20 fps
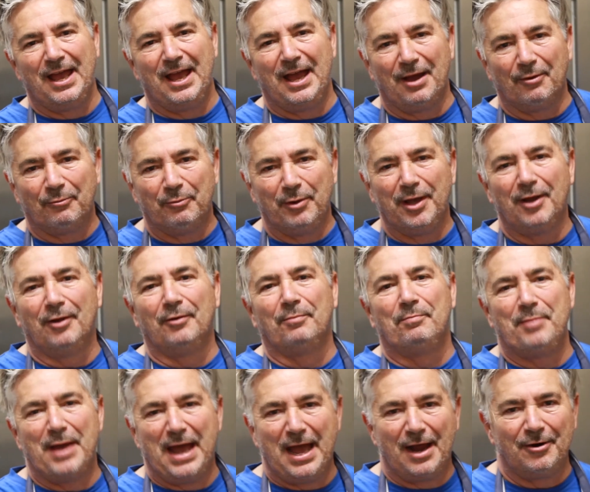a
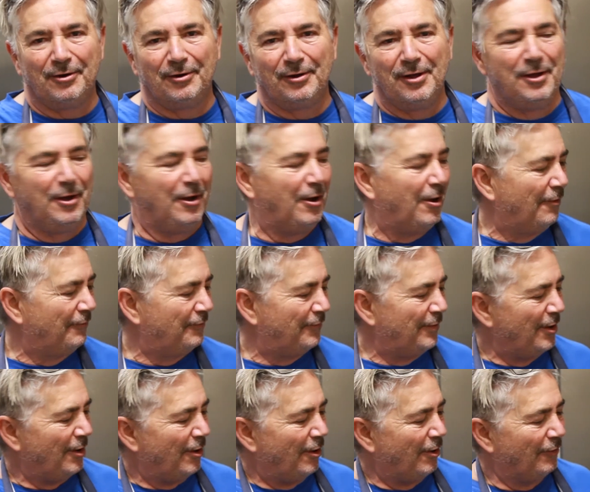wheelbarrow of
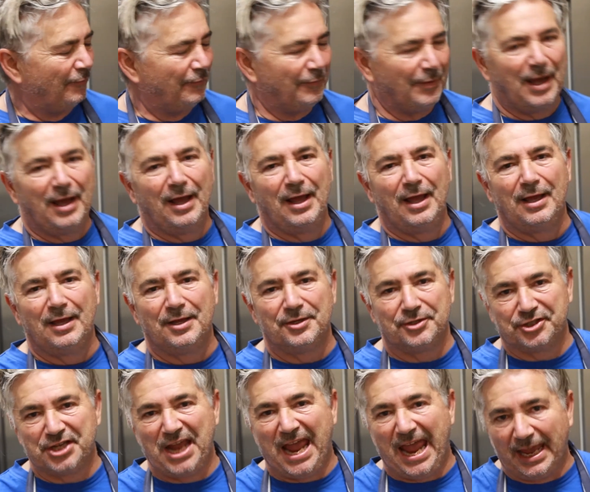
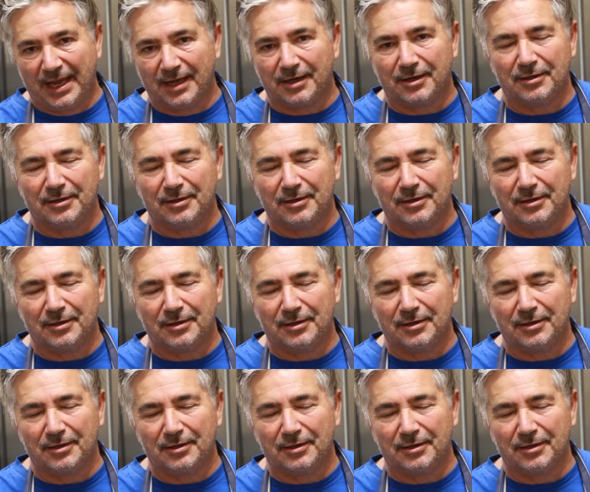shank,